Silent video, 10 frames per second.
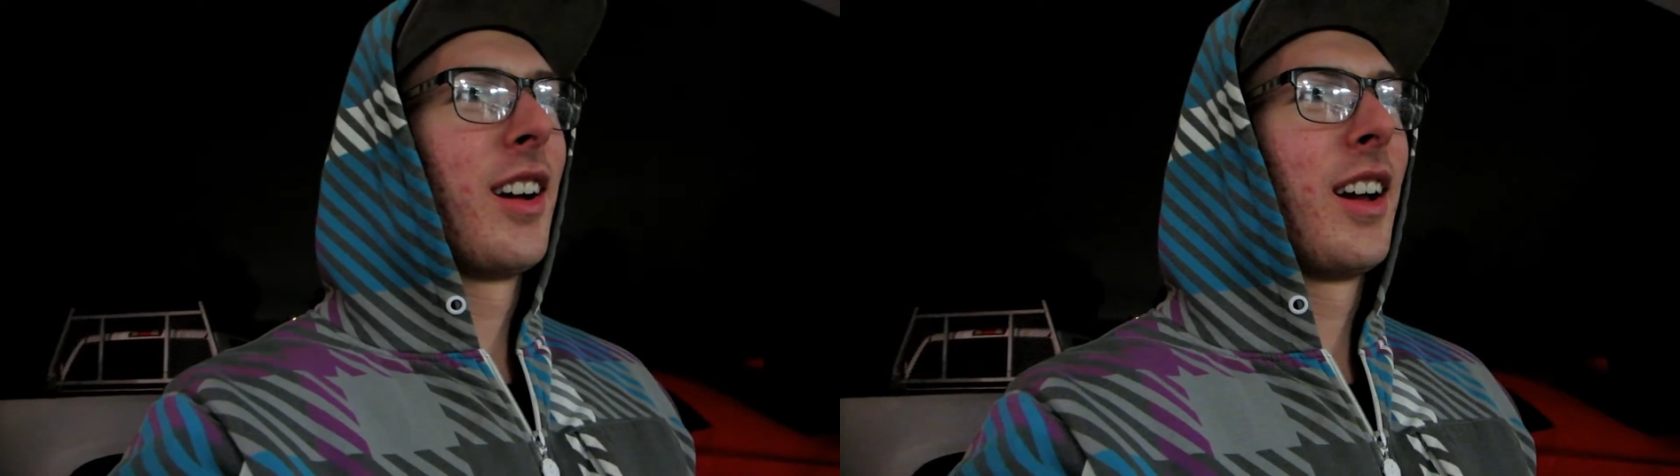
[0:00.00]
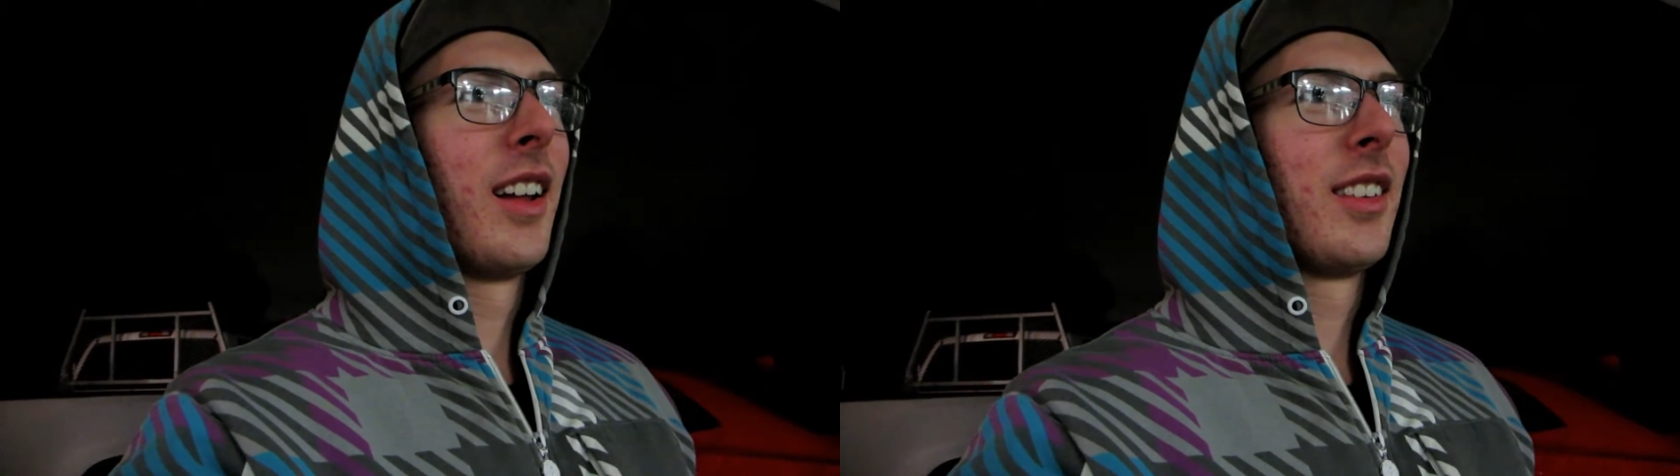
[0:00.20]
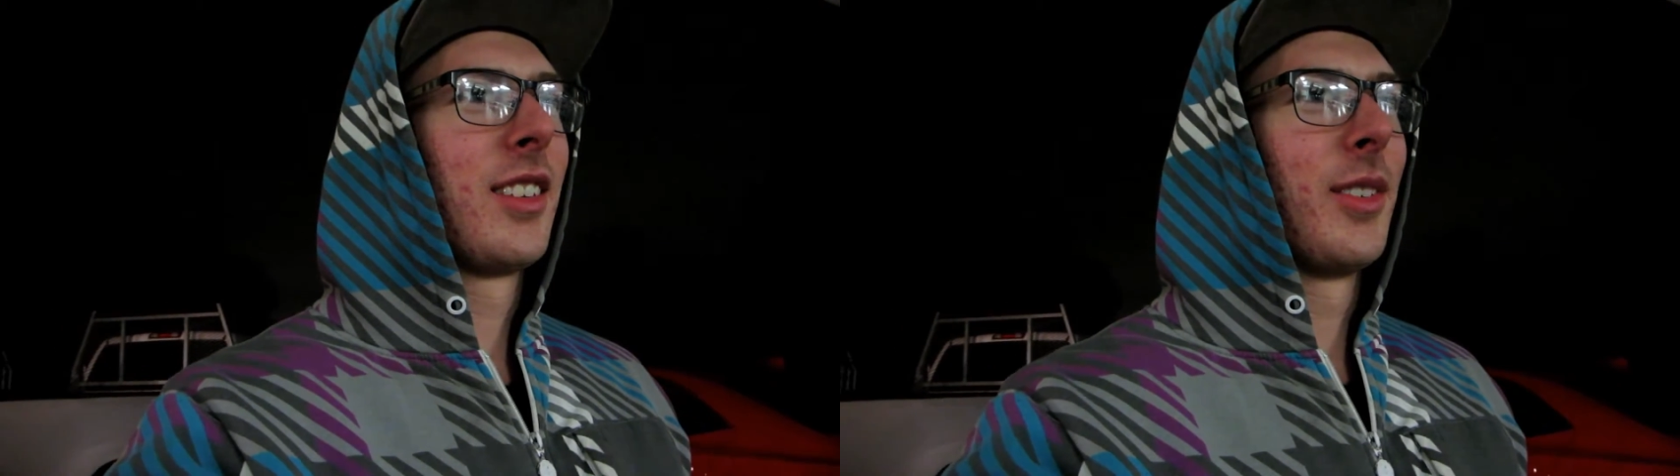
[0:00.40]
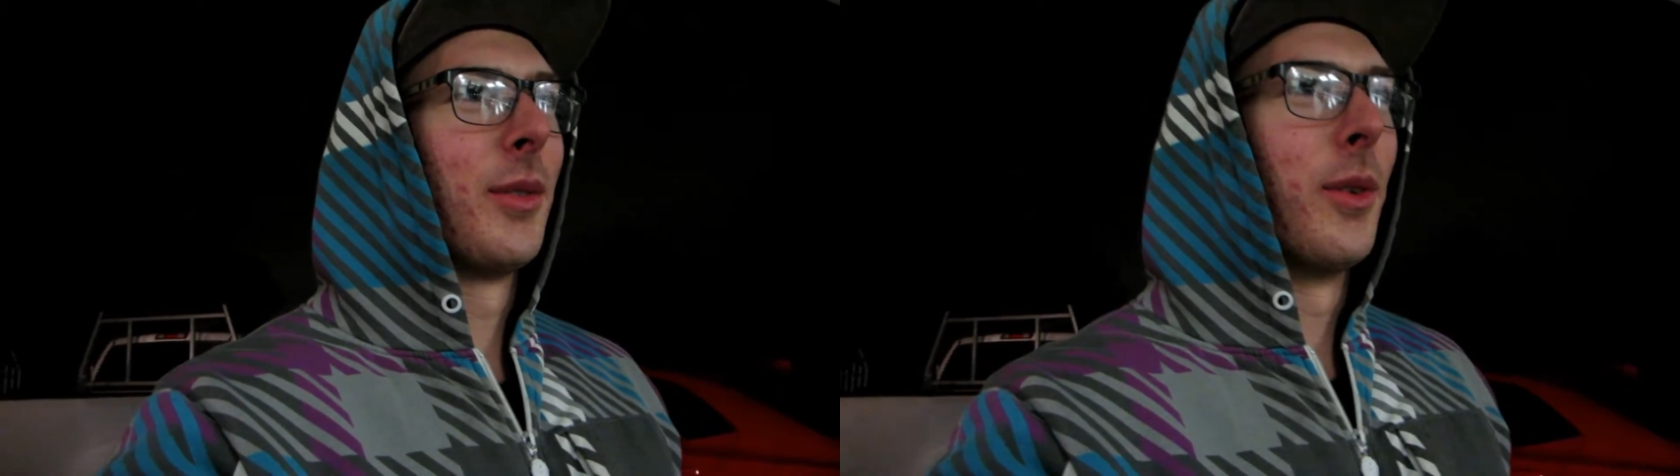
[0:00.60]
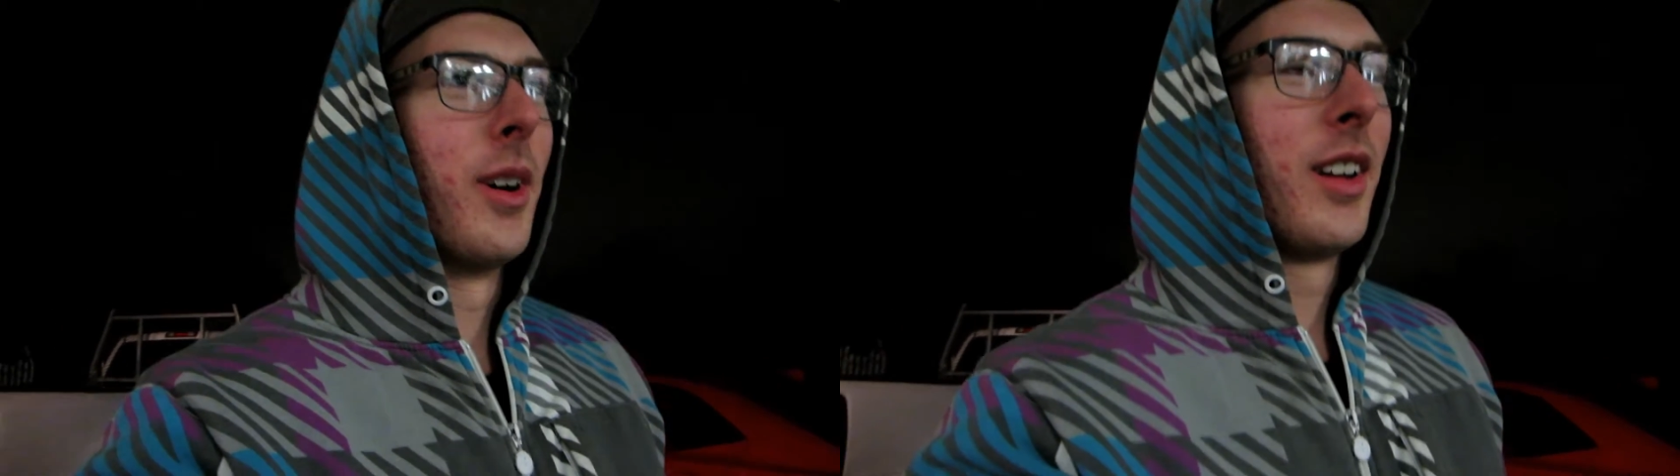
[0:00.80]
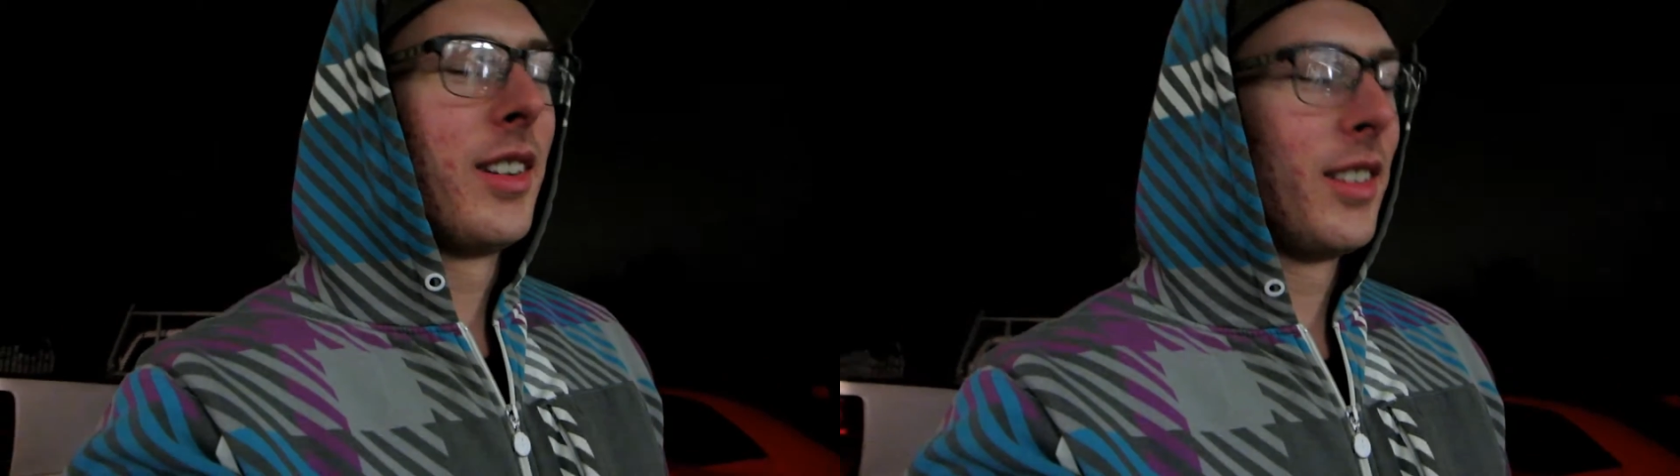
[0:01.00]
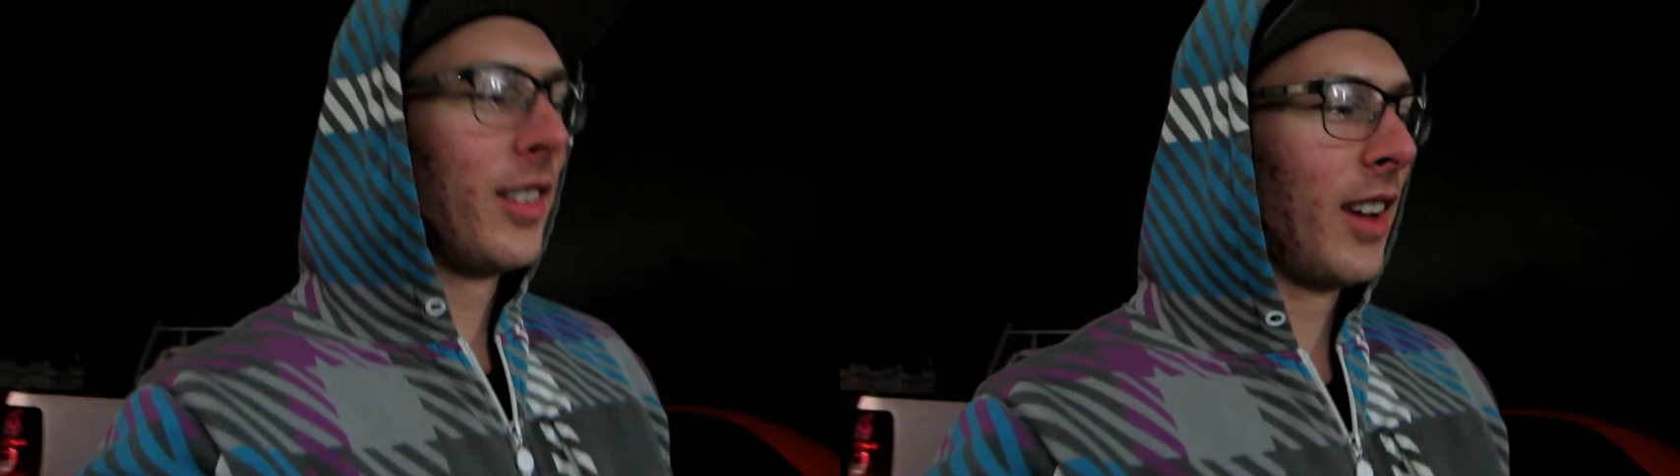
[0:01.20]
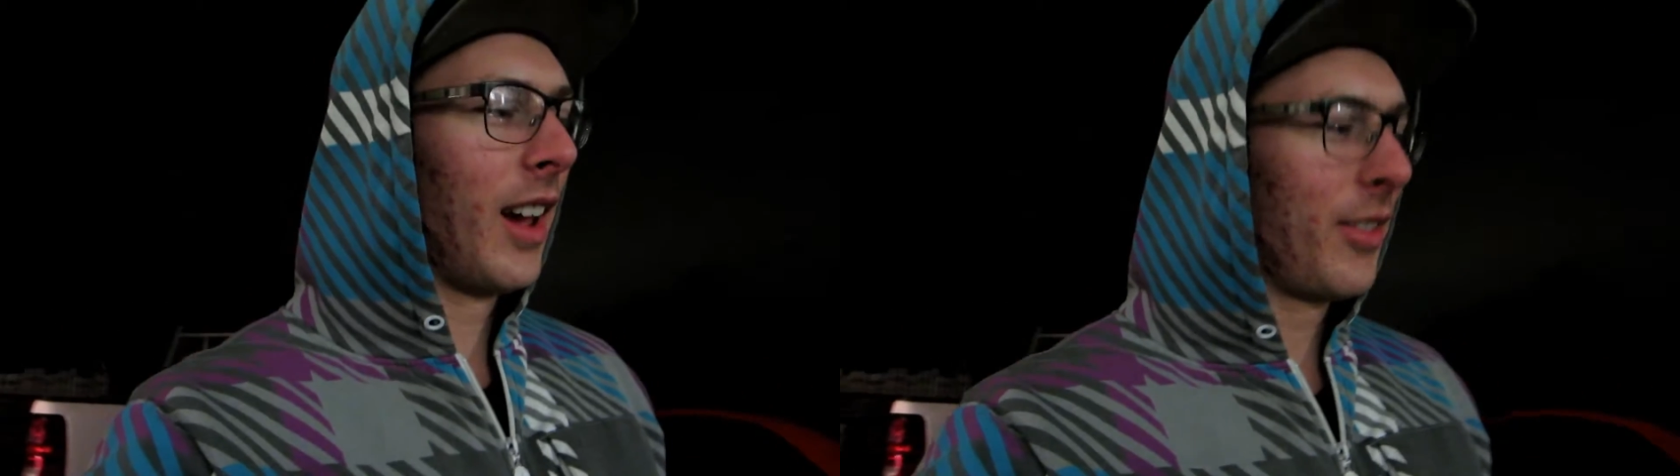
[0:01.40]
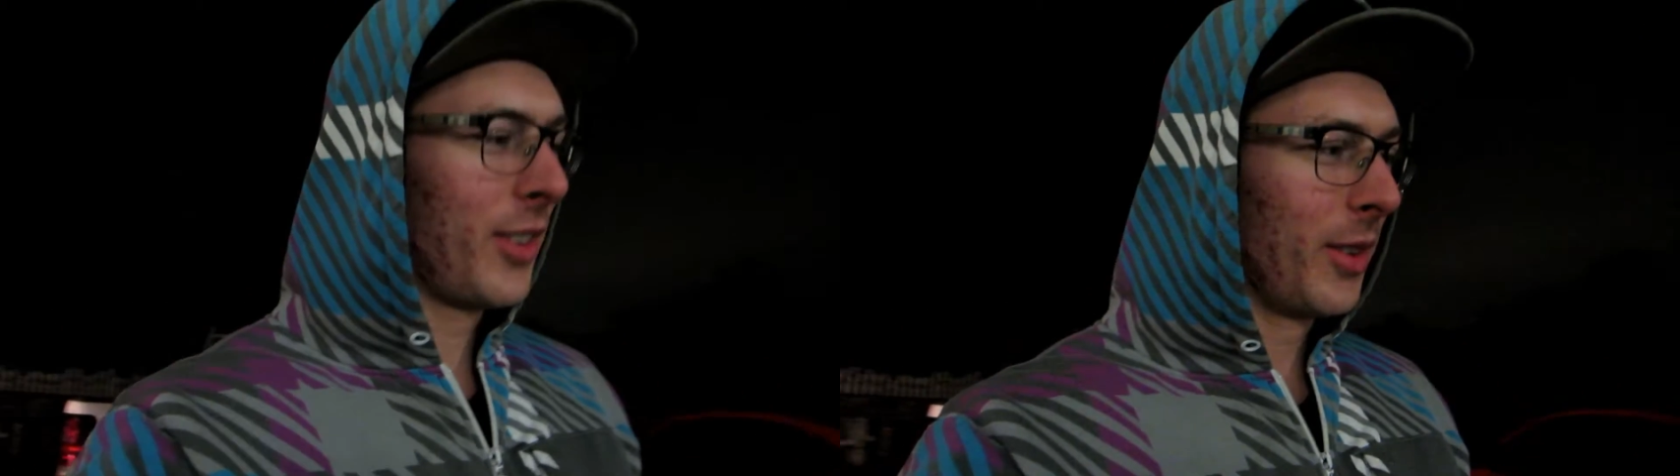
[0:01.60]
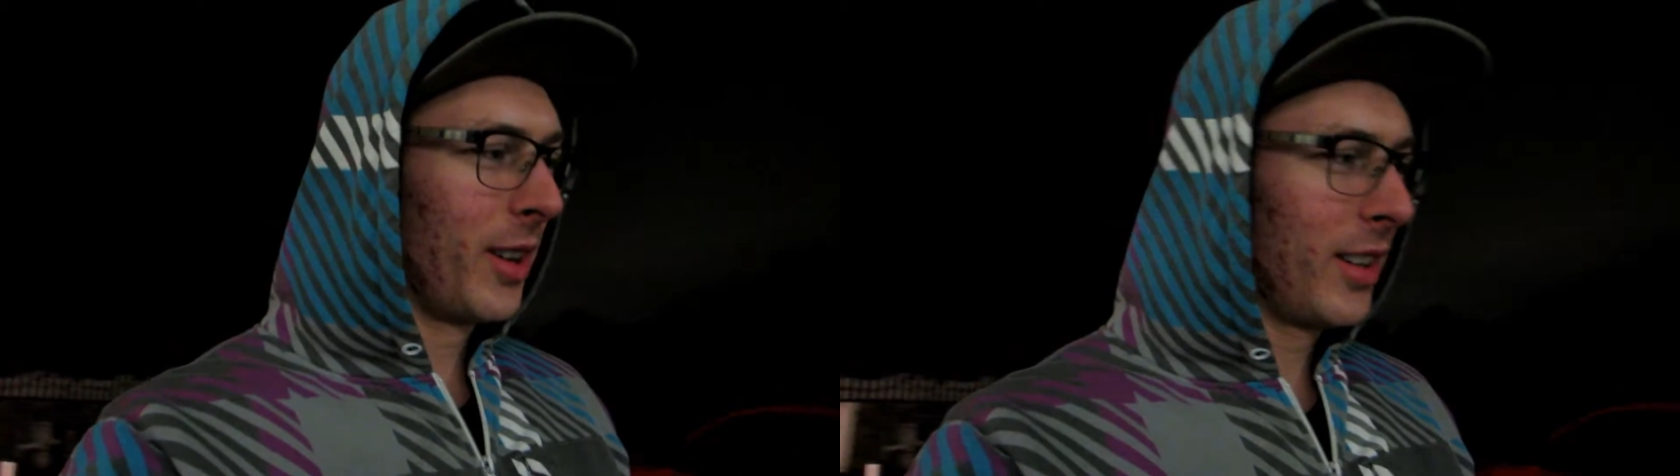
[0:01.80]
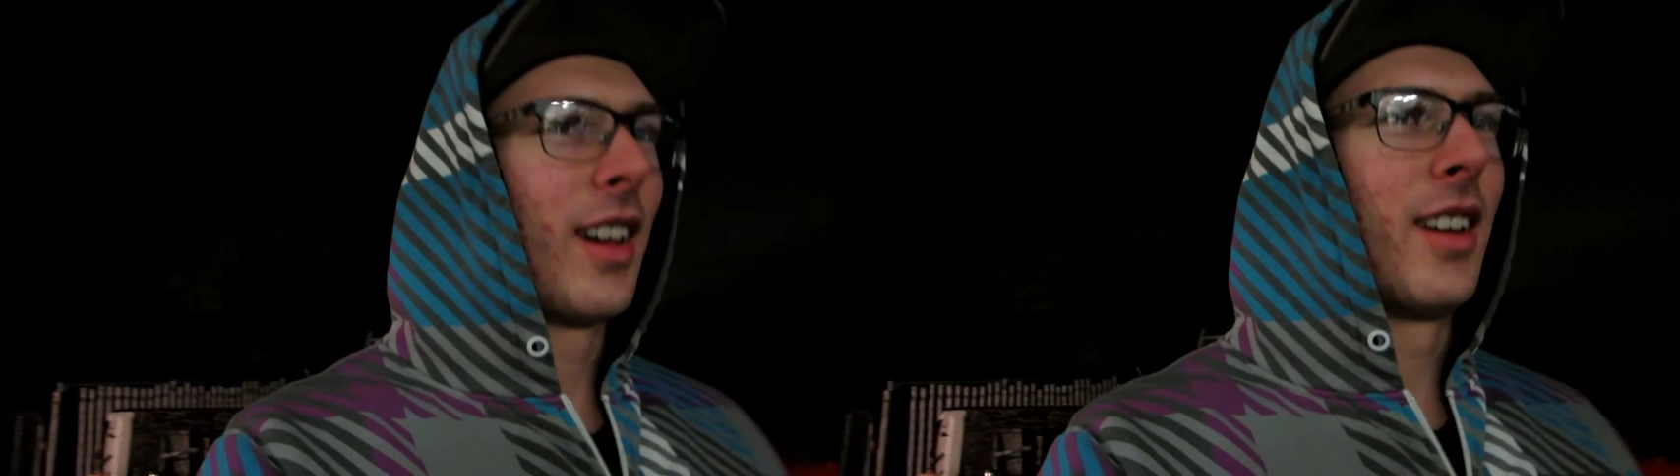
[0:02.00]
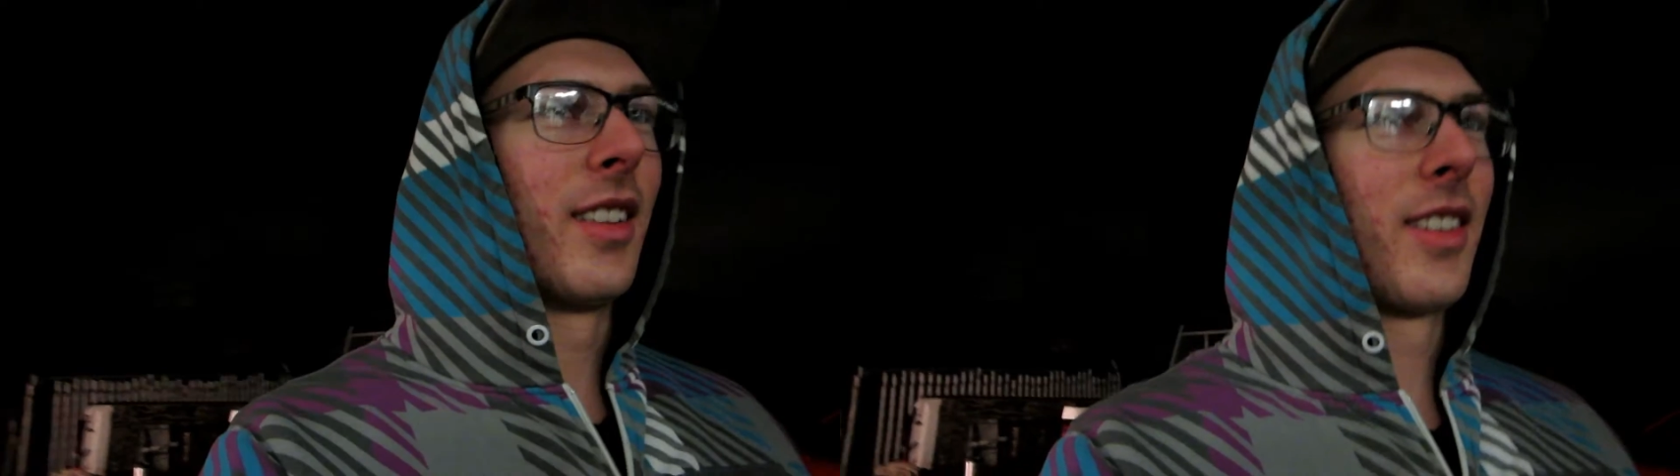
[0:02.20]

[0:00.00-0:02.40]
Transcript: at after one, and it's